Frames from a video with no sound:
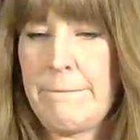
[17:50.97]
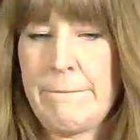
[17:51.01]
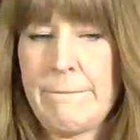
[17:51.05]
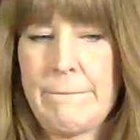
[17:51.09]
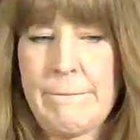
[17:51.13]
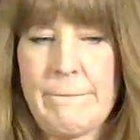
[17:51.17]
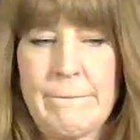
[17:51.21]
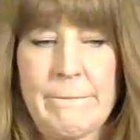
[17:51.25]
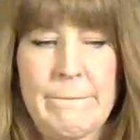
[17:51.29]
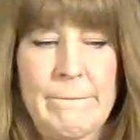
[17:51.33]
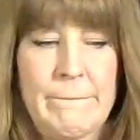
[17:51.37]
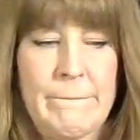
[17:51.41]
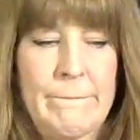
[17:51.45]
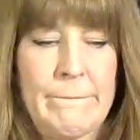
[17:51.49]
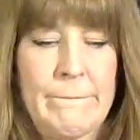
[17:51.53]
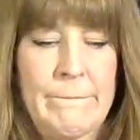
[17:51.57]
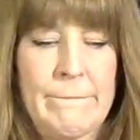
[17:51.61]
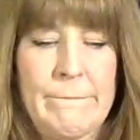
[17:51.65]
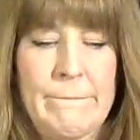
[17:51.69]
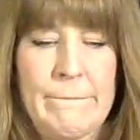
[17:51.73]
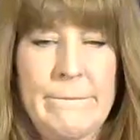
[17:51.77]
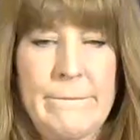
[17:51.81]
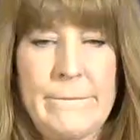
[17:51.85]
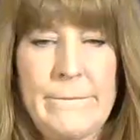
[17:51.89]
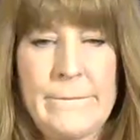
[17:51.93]

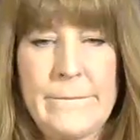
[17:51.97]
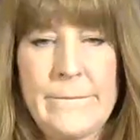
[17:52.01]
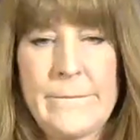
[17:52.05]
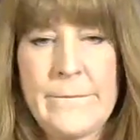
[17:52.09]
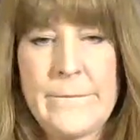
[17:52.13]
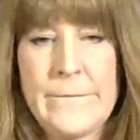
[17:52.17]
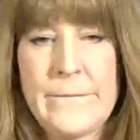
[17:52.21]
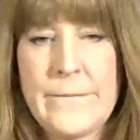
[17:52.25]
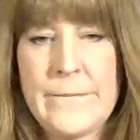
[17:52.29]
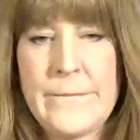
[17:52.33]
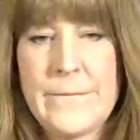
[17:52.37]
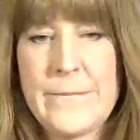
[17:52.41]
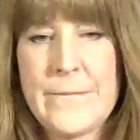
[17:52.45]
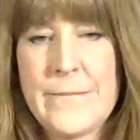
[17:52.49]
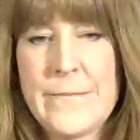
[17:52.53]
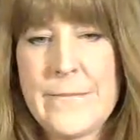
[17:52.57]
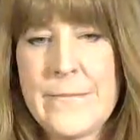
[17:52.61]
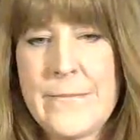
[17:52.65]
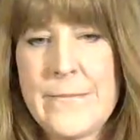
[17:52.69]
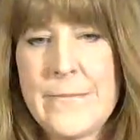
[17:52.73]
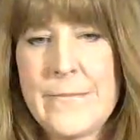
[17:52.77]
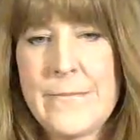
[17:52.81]
(no one is talking)